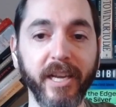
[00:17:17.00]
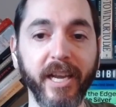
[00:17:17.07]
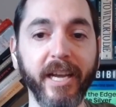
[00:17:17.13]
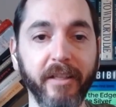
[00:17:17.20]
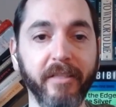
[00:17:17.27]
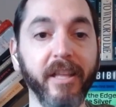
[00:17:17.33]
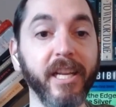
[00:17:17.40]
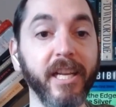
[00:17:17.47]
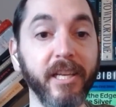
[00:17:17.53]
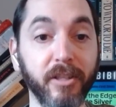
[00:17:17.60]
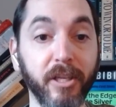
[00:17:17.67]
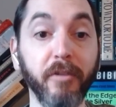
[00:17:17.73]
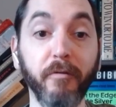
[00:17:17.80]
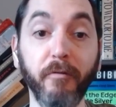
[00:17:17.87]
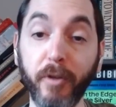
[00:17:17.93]
And I think he's
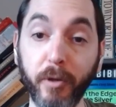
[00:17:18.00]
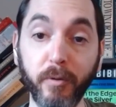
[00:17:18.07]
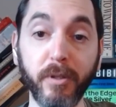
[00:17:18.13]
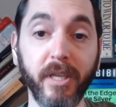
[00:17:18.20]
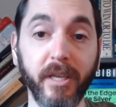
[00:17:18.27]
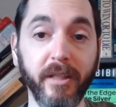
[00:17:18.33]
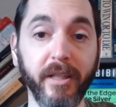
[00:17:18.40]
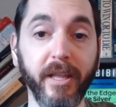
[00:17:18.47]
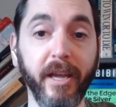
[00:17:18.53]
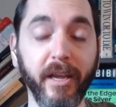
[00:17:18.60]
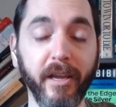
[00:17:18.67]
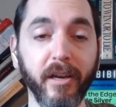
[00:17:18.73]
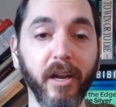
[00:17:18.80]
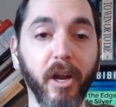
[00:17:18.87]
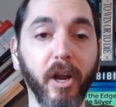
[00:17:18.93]
confusing
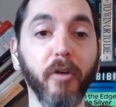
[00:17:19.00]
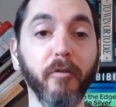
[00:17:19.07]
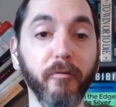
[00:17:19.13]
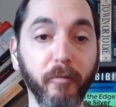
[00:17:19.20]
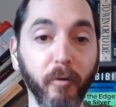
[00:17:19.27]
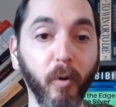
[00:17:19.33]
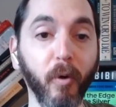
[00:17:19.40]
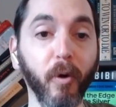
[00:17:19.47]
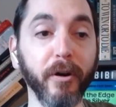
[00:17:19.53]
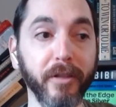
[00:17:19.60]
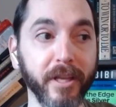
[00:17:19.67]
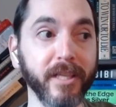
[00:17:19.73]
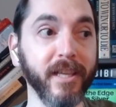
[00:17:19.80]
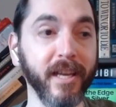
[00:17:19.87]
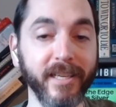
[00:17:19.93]
that for
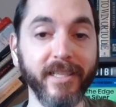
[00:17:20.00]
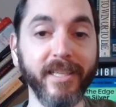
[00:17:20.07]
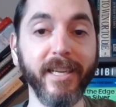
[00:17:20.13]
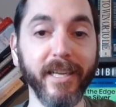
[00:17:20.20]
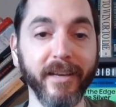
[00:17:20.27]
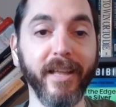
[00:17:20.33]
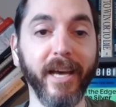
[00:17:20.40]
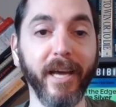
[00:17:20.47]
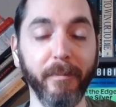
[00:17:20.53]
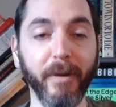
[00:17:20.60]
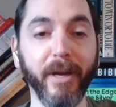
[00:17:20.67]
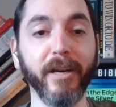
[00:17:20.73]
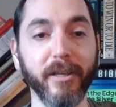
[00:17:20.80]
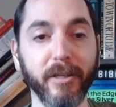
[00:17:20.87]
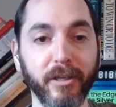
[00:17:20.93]
this idea that
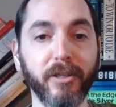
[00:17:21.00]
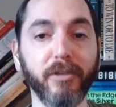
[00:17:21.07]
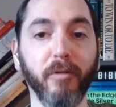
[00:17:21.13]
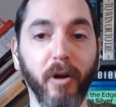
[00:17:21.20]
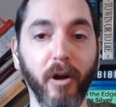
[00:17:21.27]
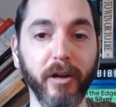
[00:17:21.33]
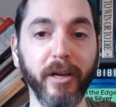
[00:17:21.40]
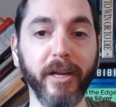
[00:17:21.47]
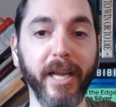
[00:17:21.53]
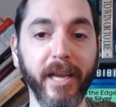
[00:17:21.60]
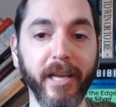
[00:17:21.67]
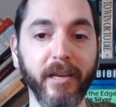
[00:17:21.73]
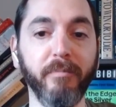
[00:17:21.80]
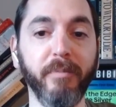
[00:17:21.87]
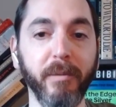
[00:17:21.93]
America is strong
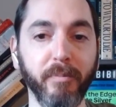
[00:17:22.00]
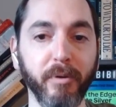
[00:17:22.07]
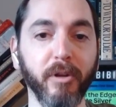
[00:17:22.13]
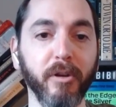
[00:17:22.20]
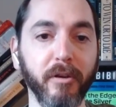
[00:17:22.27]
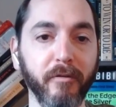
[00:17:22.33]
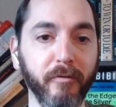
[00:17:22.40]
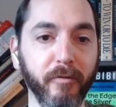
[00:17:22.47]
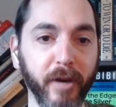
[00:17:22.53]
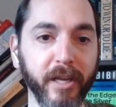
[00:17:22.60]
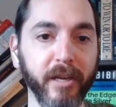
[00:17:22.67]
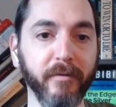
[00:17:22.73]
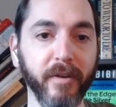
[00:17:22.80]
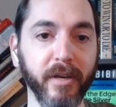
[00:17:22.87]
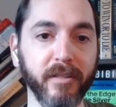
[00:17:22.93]
again and people are
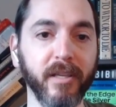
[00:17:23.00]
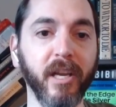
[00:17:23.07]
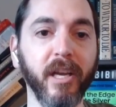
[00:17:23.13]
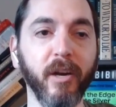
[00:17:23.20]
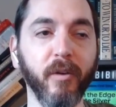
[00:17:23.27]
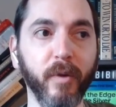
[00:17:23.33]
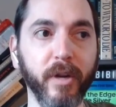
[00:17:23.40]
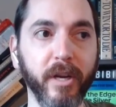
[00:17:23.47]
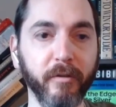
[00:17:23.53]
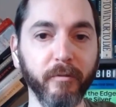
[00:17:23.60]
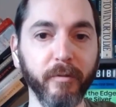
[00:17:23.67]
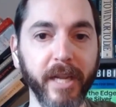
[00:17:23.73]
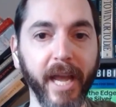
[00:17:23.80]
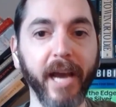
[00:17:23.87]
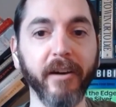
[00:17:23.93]
afraid of us, when in
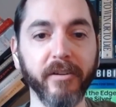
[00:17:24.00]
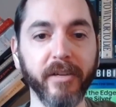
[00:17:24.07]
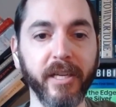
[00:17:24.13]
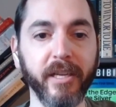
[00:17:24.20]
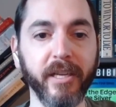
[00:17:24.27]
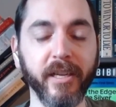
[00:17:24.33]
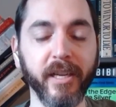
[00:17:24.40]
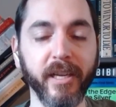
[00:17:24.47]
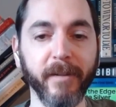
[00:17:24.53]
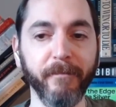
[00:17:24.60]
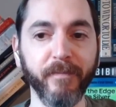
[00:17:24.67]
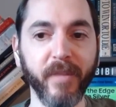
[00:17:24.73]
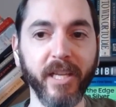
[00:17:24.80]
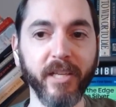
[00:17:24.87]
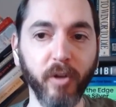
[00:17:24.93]
reality,
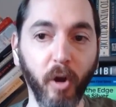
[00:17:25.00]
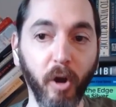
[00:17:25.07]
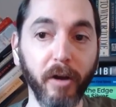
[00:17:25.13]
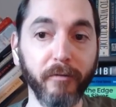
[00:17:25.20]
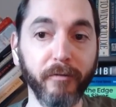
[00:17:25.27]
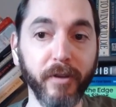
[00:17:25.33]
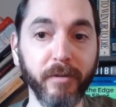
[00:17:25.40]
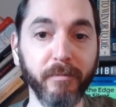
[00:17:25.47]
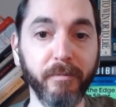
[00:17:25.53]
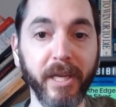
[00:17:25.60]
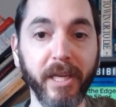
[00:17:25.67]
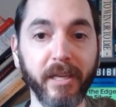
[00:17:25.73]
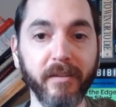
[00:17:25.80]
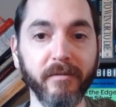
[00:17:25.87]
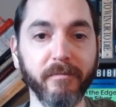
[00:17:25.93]
he's often
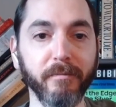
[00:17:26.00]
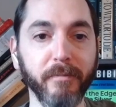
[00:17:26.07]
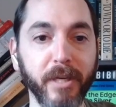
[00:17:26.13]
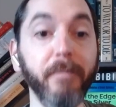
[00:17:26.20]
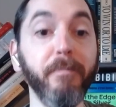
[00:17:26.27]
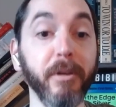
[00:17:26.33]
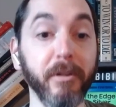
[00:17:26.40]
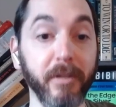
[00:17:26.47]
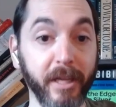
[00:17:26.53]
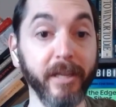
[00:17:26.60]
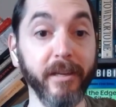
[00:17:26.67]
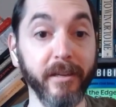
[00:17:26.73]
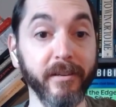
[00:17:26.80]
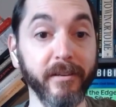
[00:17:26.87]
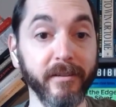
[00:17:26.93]
being
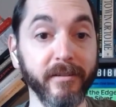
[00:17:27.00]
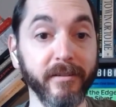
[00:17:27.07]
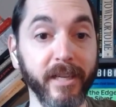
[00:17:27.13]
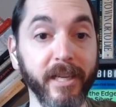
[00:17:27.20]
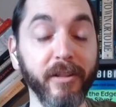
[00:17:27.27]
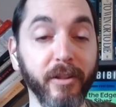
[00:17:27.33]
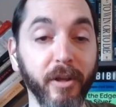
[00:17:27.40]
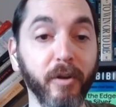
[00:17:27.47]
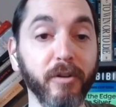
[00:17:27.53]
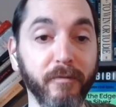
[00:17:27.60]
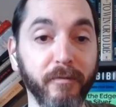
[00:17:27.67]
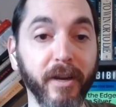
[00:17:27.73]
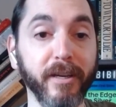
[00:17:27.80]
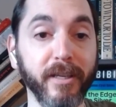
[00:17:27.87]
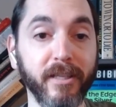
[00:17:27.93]
manipulated in those
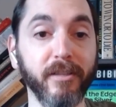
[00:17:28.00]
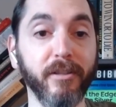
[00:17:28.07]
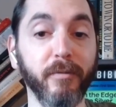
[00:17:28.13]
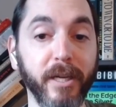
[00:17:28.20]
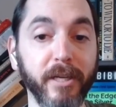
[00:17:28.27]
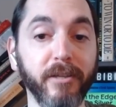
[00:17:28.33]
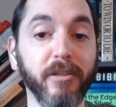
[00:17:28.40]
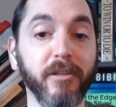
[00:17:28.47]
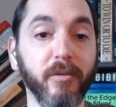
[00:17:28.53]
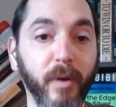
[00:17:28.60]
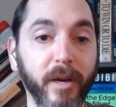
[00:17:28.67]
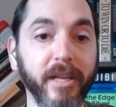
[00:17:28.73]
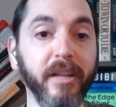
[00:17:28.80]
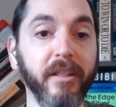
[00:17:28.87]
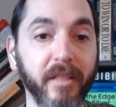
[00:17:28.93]
very situations
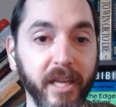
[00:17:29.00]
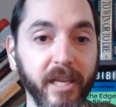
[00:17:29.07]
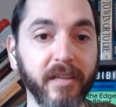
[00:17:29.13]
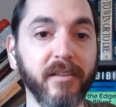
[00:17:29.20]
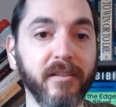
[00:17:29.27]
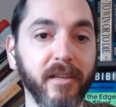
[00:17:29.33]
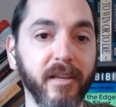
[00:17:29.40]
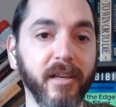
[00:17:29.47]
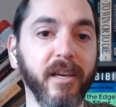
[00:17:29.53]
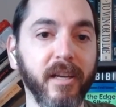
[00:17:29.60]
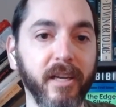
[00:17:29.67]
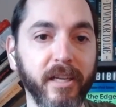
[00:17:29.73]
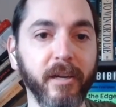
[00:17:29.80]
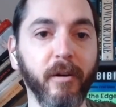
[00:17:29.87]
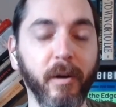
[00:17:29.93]
where he thinks,
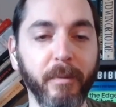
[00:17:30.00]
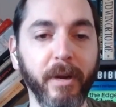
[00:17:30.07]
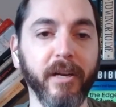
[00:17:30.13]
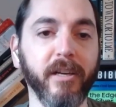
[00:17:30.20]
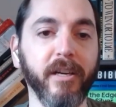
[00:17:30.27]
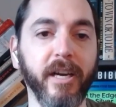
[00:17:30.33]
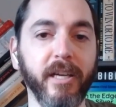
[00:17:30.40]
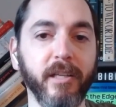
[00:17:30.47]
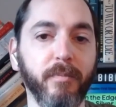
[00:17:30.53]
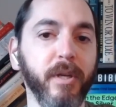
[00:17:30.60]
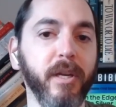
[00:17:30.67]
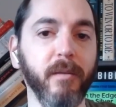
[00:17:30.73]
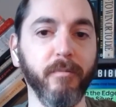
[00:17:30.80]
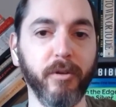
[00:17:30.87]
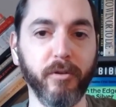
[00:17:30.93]
America has
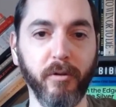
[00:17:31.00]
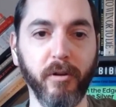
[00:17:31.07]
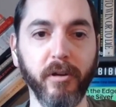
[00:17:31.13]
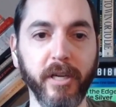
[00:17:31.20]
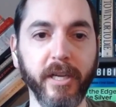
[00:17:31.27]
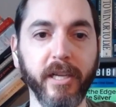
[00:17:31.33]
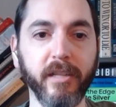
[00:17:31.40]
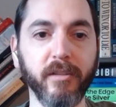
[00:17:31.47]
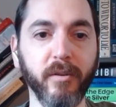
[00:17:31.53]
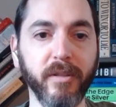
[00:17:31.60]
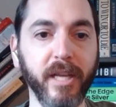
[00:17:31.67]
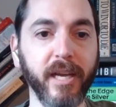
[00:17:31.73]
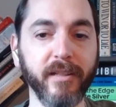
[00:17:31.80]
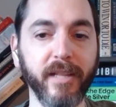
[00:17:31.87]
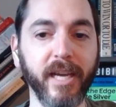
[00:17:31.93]
become strong again. So
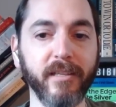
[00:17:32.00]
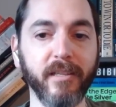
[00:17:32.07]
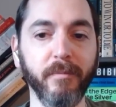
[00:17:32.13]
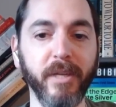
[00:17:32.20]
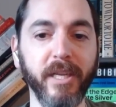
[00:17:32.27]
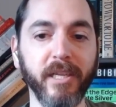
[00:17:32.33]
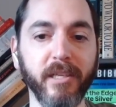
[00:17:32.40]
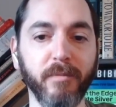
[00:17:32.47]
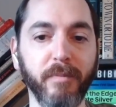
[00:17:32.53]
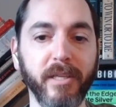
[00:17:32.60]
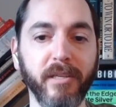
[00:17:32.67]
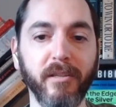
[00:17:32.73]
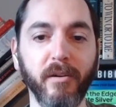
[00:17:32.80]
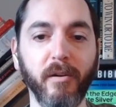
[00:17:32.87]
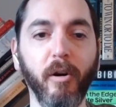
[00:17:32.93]
that to me has
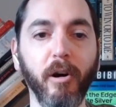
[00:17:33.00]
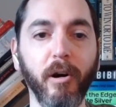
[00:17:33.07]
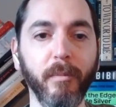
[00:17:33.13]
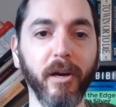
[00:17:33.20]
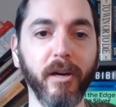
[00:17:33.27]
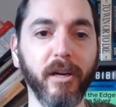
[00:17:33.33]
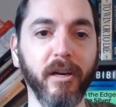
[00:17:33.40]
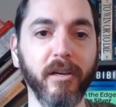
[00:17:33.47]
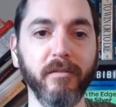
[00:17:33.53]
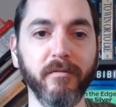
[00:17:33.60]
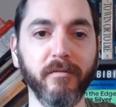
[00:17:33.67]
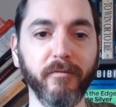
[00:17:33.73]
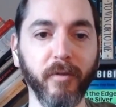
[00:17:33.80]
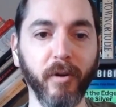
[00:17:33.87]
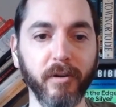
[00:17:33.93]
been the hallmark on
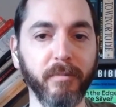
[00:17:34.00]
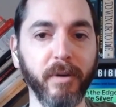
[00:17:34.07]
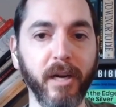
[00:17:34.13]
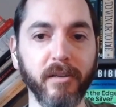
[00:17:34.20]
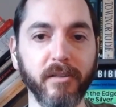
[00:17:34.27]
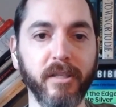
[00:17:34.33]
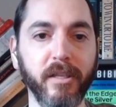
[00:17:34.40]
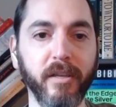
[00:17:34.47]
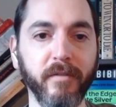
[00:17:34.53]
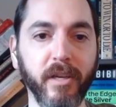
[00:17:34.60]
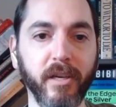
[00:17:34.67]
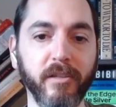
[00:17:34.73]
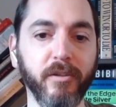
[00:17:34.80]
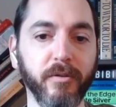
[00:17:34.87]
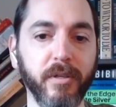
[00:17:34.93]
foreign policy of the
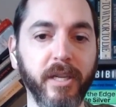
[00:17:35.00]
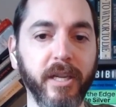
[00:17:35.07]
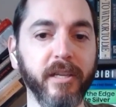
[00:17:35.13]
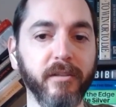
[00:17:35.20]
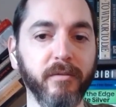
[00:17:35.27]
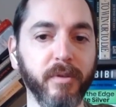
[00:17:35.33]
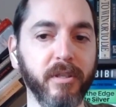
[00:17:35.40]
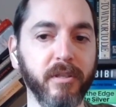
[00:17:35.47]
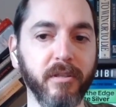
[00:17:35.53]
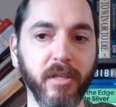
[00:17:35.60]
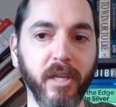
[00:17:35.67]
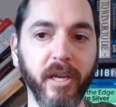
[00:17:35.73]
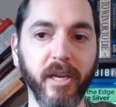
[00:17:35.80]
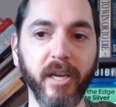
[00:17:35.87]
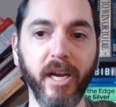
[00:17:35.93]
100 days, which is
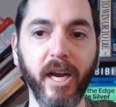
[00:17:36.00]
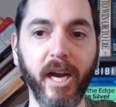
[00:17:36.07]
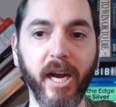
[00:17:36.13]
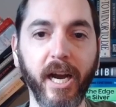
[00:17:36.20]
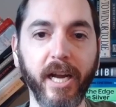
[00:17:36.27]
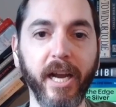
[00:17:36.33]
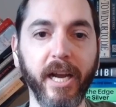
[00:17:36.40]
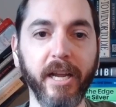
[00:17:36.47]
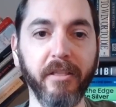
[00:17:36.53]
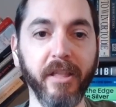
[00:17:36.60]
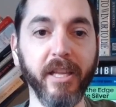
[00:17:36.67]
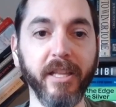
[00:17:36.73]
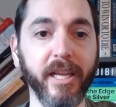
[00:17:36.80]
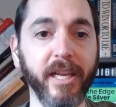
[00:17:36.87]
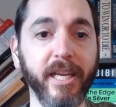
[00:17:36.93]
I
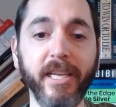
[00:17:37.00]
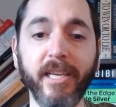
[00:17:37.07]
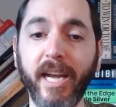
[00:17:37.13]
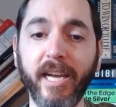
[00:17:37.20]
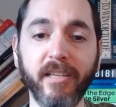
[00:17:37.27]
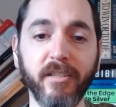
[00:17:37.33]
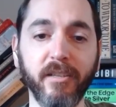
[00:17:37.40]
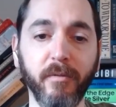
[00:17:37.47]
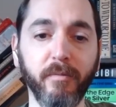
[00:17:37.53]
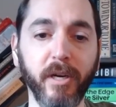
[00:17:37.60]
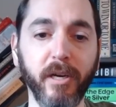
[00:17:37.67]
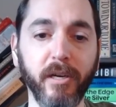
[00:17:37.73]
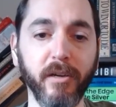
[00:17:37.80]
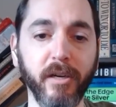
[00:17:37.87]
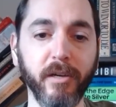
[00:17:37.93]
think that he has
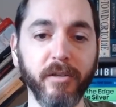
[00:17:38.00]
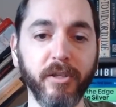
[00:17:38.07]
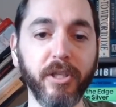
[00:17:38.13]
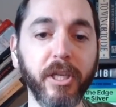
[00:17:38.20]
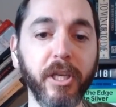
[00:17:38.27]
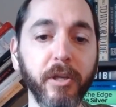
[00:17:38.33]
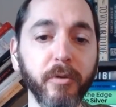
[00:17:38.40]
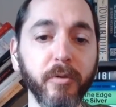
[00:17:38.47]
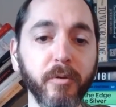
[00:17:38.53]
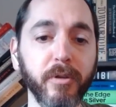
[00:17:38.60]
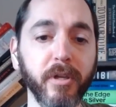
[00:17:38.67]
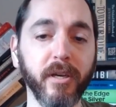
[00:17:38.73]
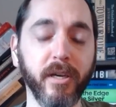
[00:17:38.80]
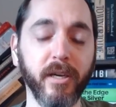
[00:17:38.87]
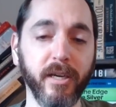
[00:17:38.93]
a
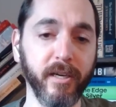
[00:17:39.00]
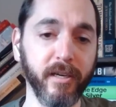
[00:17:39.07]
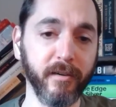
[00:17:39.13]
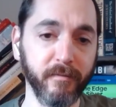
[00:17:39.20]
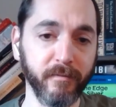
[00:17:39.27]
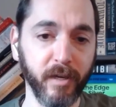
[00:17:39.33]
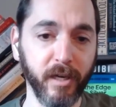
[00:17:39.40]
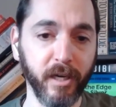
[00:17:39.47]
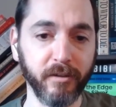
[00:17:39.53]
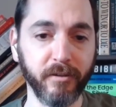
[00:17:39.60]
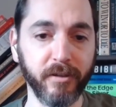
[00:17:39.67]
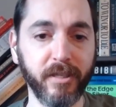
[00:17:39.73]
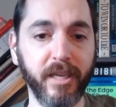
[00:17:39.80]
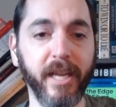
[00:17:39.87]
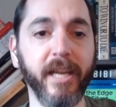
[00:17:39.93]
skewed
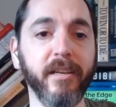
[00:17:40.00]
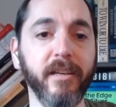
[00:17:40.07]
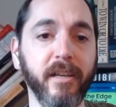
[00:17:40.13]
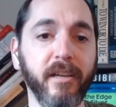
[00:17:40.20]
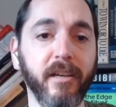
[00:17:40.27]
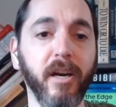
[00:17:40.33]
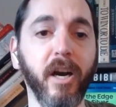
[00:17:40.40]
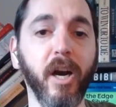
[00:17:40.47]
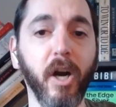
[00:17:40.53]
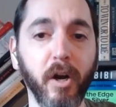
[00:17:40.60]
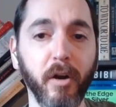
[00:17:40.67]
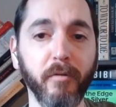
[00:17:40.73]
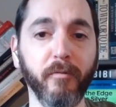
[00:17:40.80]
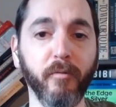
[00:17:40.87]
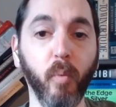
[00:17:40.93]
understanding
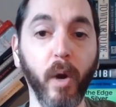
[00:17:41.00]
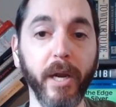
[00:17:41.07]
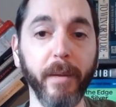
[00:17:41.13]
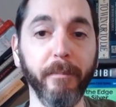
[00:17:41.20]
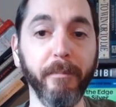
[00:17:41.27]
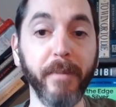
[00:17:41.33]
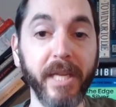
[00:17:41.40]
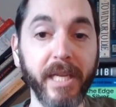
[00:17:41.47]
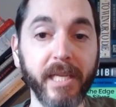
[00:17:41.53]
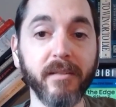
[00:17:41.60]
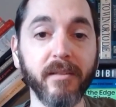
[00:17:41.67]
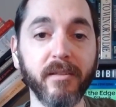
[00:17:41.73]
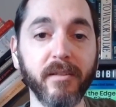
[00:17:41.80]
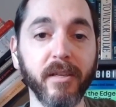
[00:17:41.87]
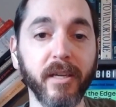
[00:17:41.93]
of what it
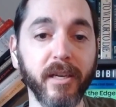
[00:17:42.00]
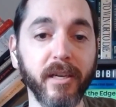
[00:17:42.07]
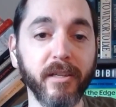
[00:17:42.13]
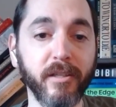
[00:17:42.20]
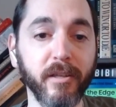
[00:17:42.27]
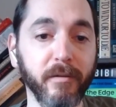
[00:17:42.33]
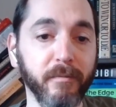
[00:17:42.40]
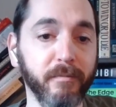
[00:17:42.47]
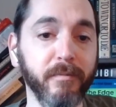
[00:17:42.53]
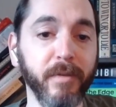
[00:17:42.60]
means to